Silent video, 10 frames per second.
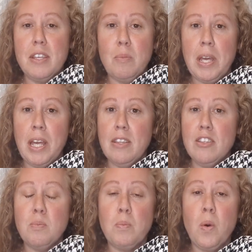as can be.
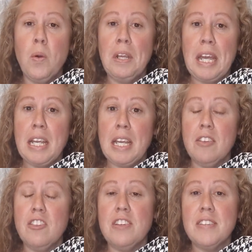This poor lady,
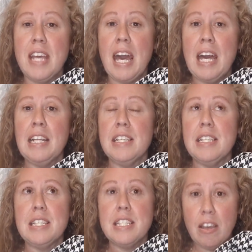she has had
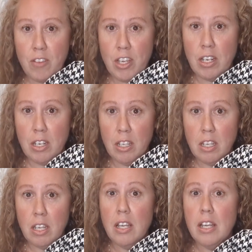seven
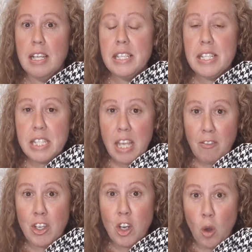
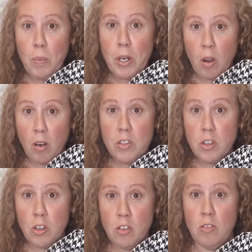open heart
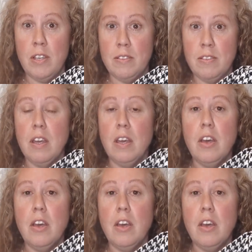surgeries.